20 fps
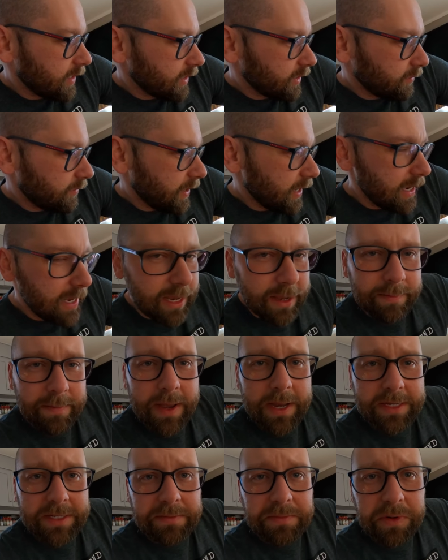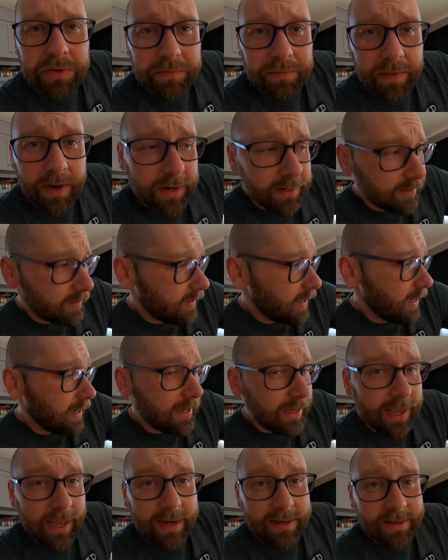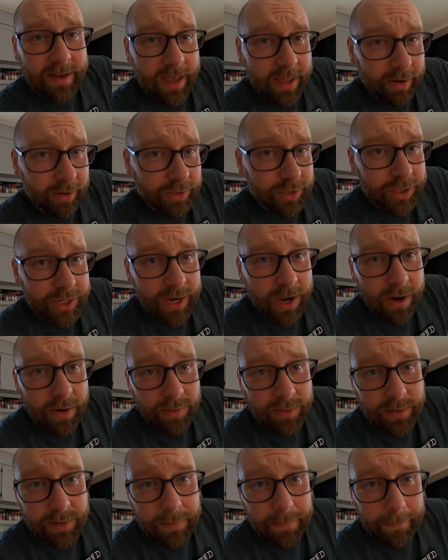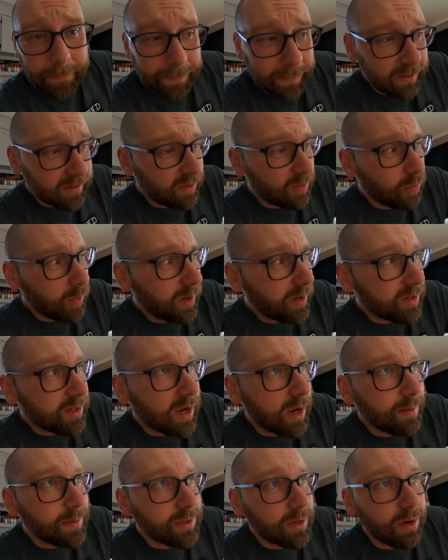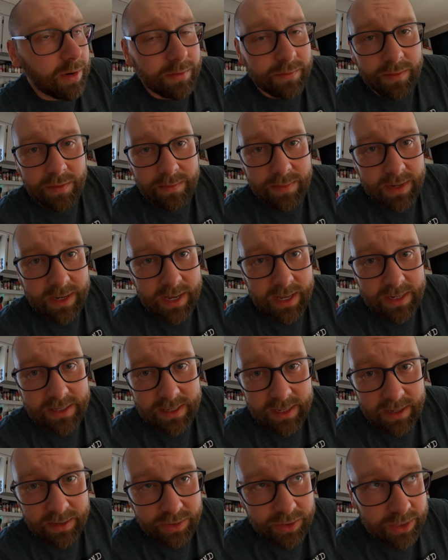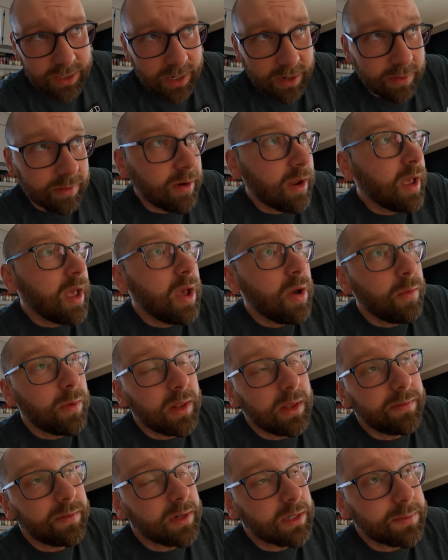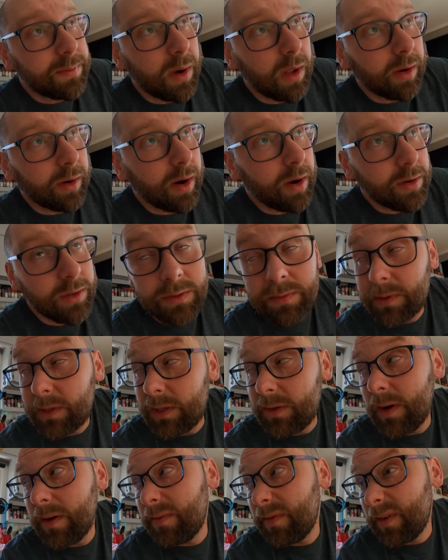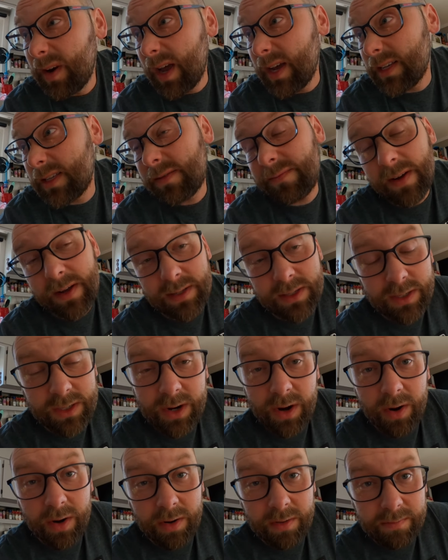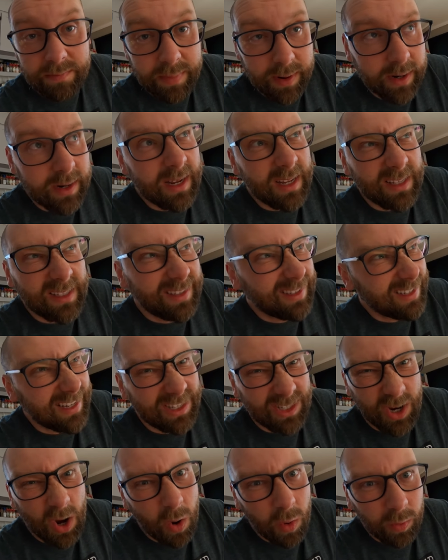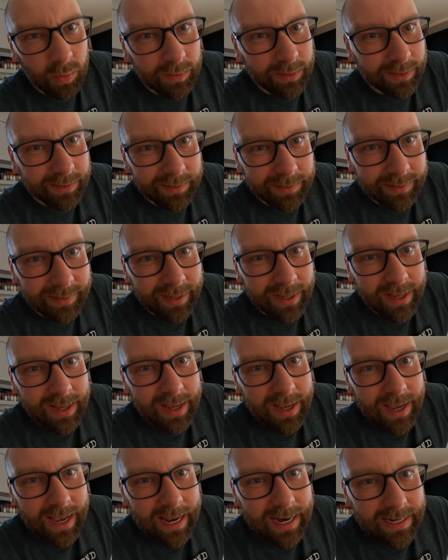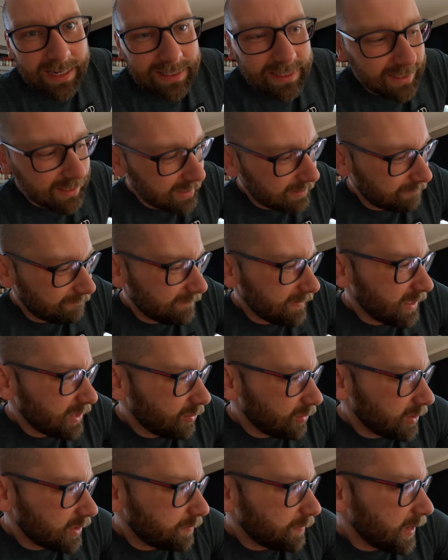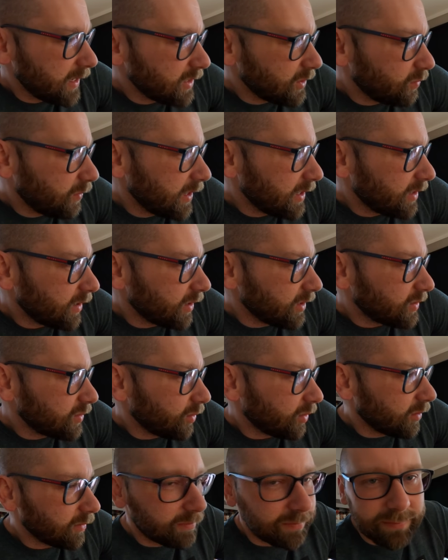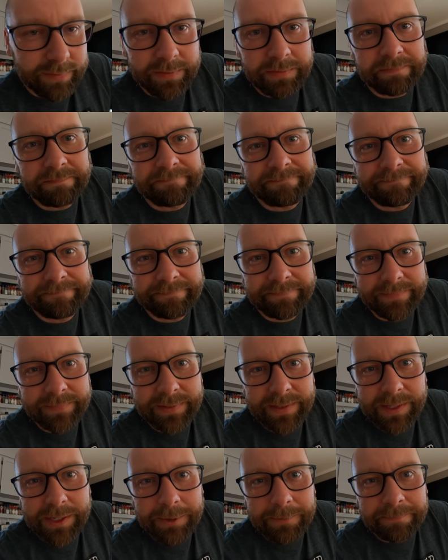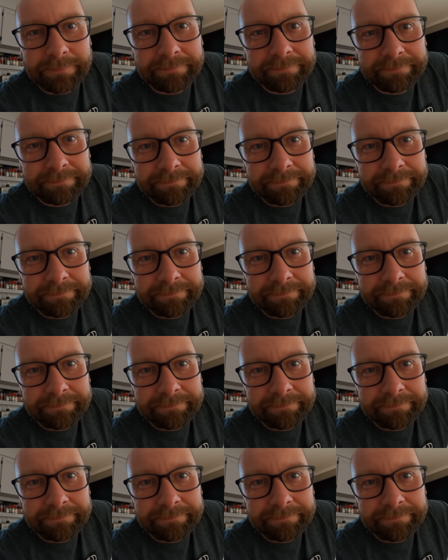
This way he can make some new friends, he can get his energy out, because in wintertime it's hard for him to get his energy out. We live in a smaller house. We do have a nice fenced yard, but it, it's cold. He doesn't, he sort of spends winter sort of, you know,